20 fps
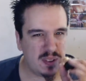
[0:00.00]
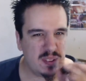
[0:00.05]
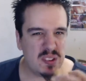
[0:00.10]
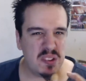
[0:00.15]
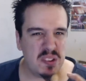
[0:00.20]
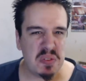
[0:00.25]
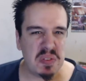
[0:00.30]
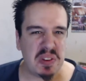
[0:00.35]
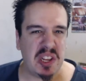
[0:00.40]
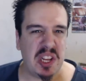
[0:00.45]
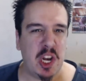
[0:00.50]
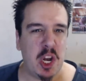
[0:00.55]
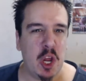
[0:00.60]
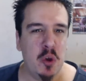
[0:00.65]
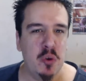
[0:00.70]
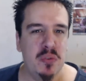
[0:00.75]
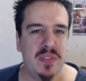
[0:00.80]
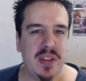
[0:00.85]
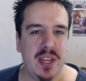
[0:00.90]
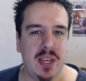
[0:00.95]
Kind of
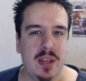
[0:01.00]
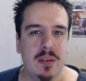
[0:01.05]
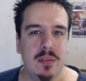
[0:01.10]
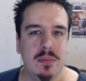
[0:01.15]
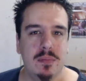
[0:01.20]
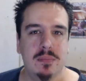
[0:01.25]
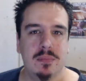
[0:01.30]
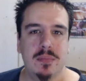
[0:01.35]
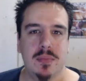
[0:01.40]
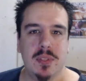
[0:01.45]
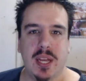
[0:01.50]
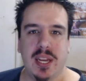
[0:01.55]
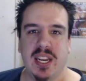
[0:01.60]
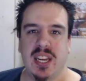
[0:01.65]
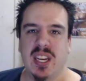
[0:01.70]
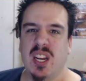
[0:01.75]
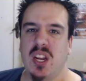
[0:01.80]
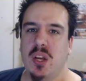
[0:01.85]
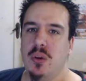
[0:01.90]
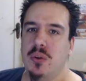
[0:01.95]
clovey,
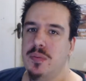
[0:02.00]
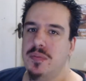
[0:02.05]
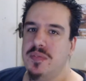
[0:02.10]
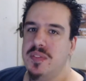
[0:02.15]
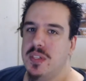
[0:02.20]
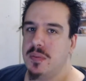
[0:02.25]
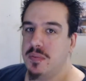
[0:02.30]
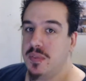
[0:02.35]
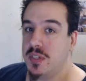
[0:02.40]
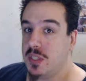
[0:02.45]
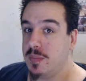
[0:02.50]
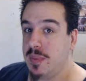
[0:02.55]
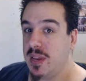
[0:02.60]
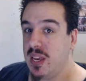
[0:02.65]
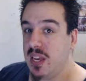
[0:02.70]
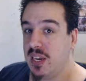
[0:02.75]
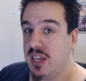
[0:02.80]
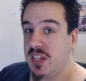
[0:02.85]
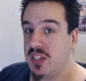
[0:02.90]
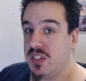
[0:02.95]
like cloves
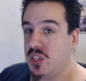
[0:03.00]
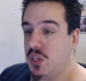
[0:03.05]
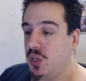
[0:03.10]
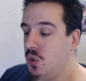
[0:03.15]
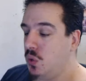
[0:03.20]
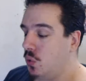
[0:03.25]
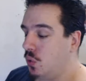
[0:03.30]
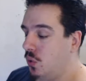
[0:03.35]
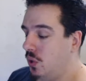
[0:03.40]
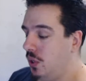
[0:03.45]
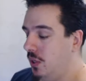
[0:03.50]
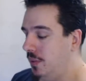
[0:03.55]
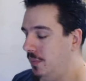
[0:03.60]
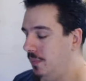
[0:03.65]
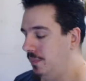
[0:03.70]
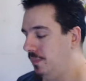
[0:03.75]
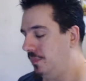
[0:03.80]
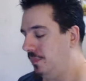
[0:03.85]
smell in the cork.